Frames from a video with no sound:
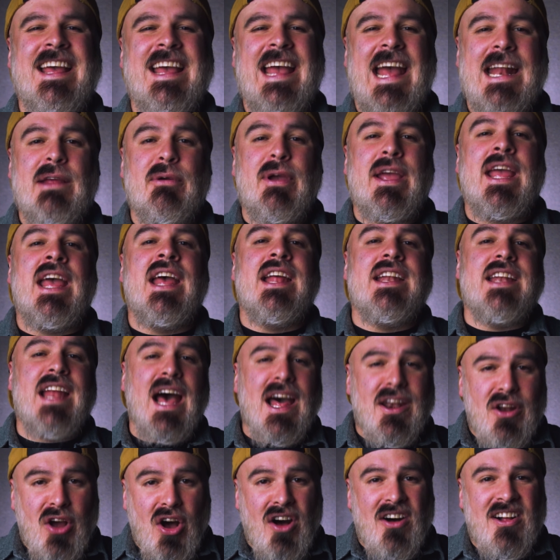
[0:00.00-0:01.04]
Anyway,
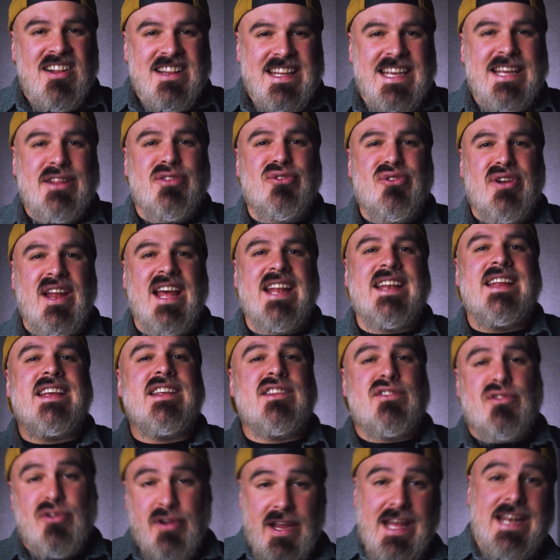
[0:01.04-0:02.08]
not all Ethernet
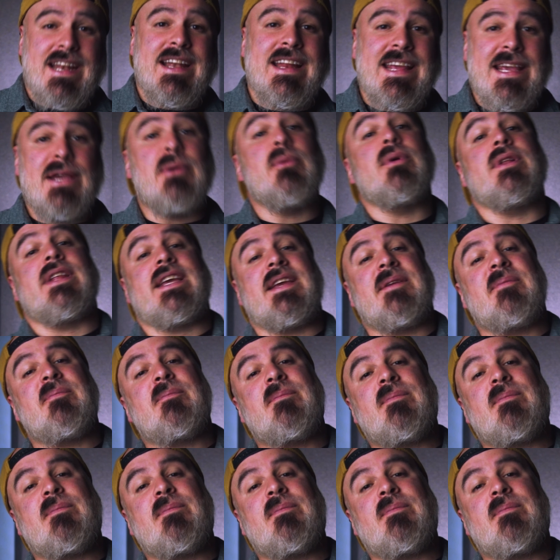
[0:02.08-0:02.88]
is created equally.